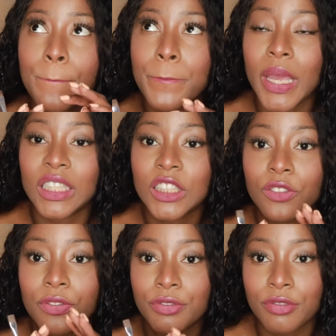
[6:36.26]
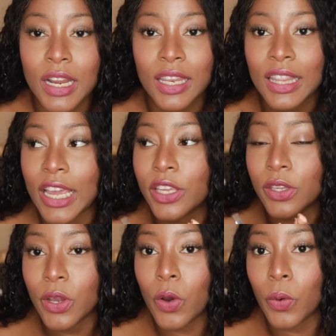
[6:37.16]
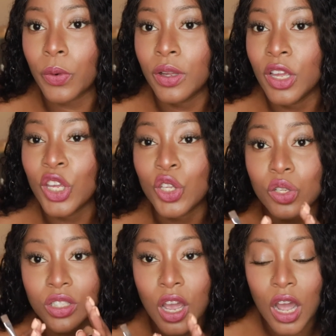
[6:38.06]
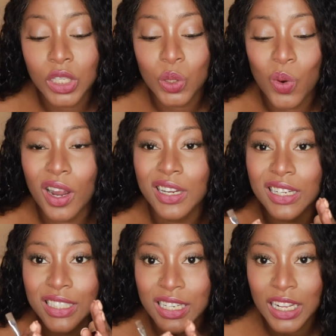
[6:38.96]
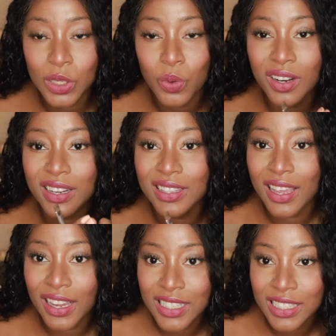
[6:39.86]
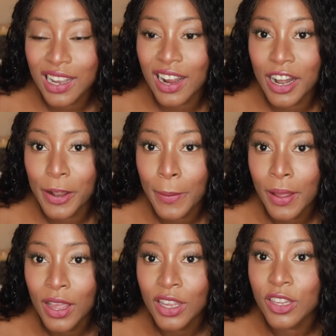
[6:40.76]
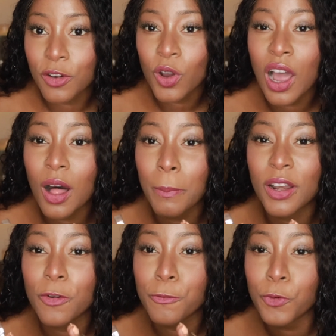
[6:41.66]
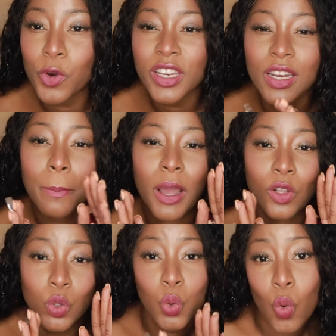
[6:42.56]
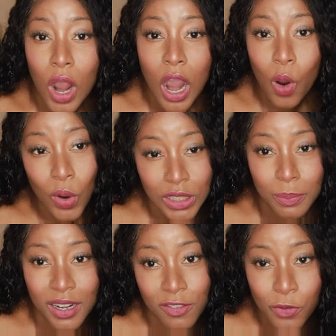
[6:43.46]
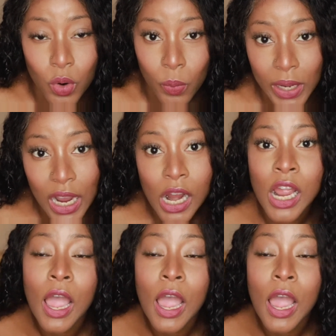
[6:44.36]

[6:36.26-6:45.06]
best friend. Like, yo, you talk to her, you chat to her, you text her, you call on the phone, you're upon 2 hours on the phone with her.